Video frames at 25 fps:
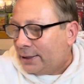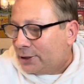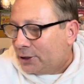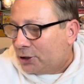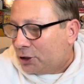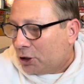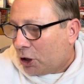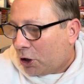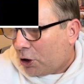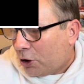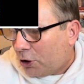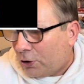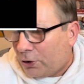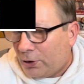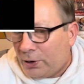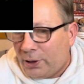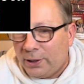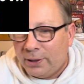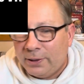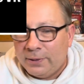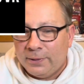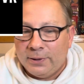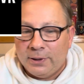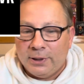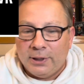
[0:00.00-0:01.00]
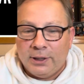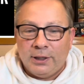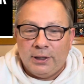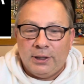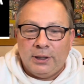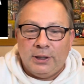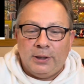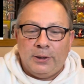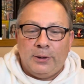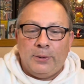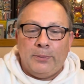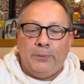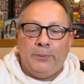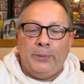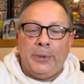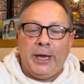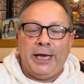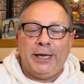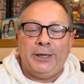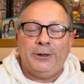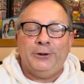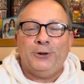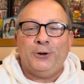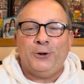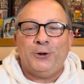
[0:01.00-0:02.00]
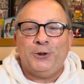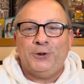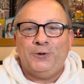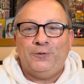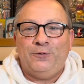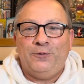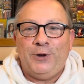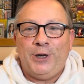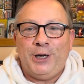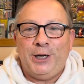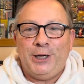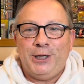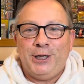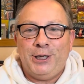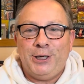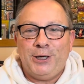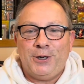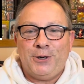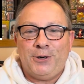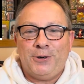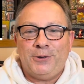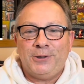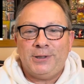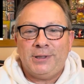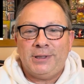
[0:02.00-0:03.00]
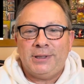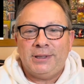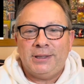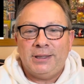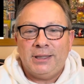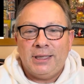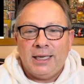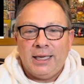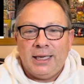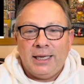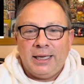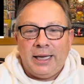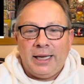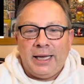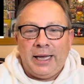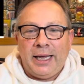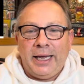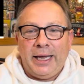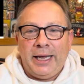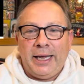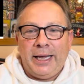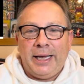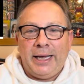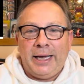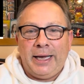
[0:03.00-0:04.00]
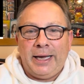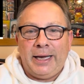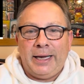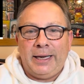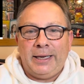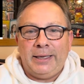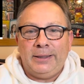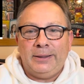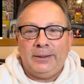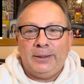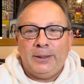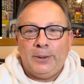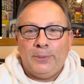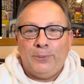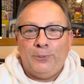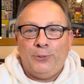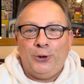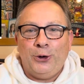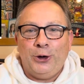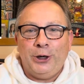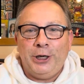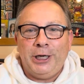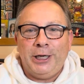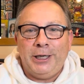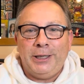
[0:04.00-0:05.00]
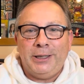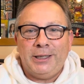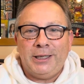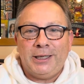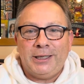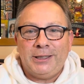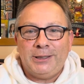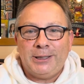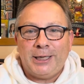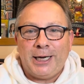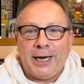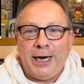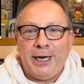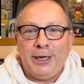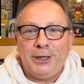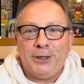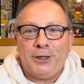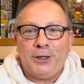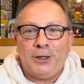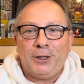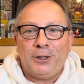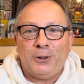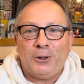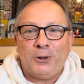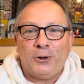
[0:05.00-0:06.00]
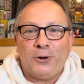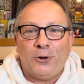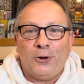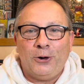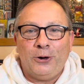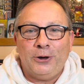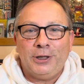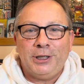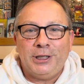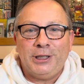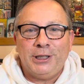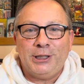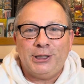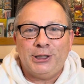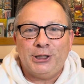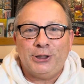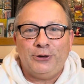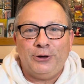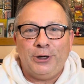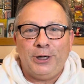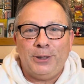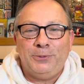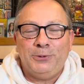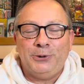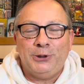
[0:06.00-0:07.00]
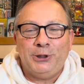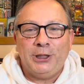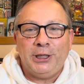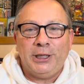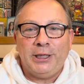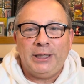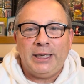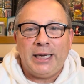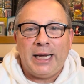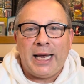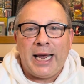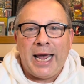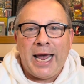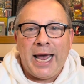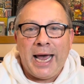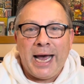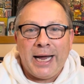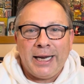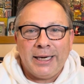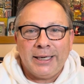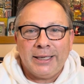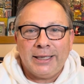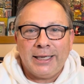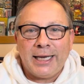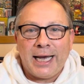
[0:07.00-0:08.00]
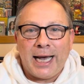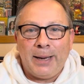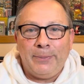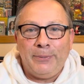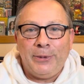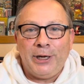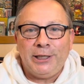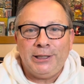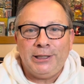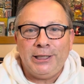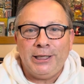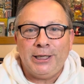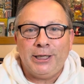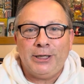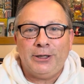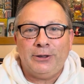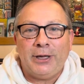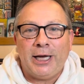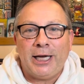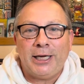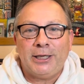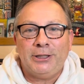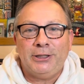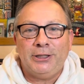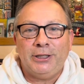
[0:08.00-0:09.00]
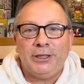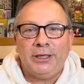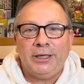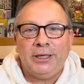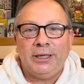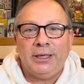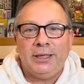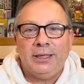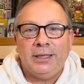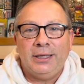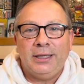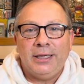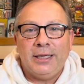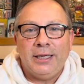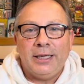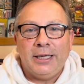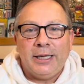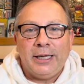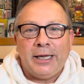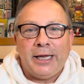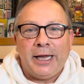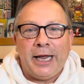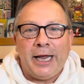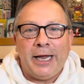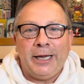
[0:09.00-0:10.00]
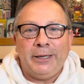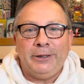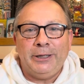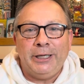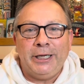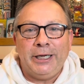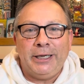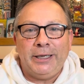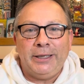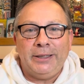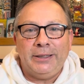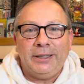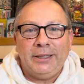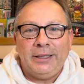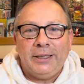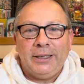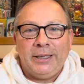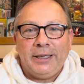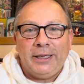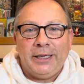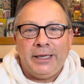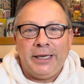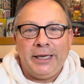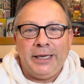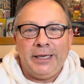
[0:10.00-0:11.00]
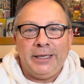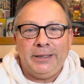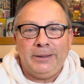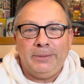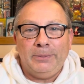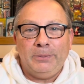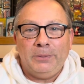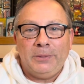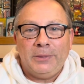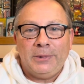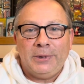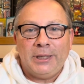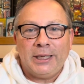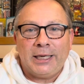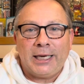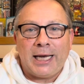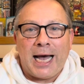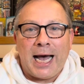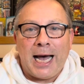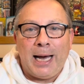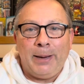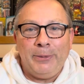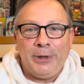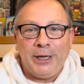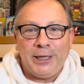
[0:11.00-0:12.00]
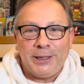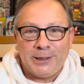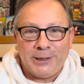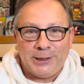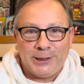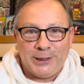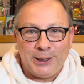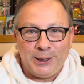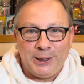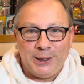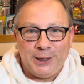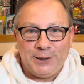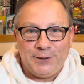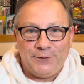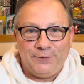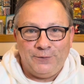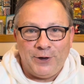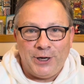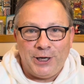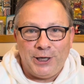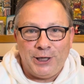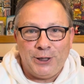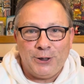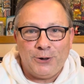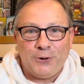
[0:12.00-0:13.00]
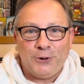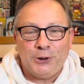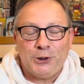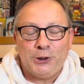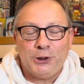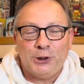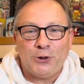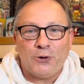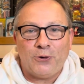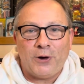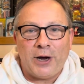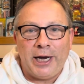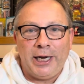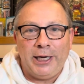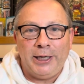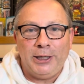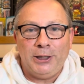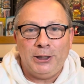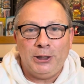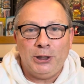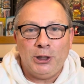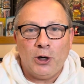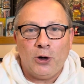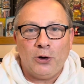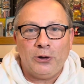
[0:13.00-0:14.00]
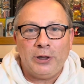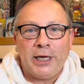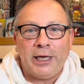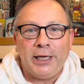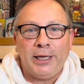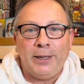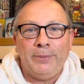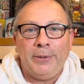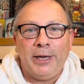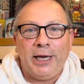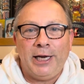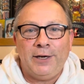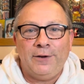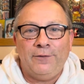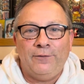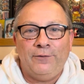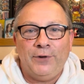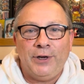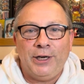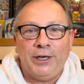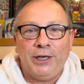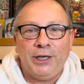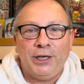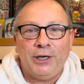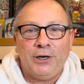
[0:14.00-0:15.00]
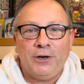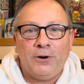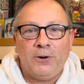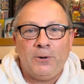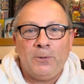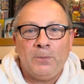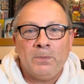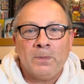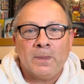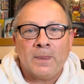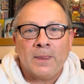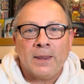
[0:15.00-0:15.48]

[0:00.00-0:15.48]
So make those videos and put in the title or the description at commenting collector, and then in the comments to this video, so I know that you made a video,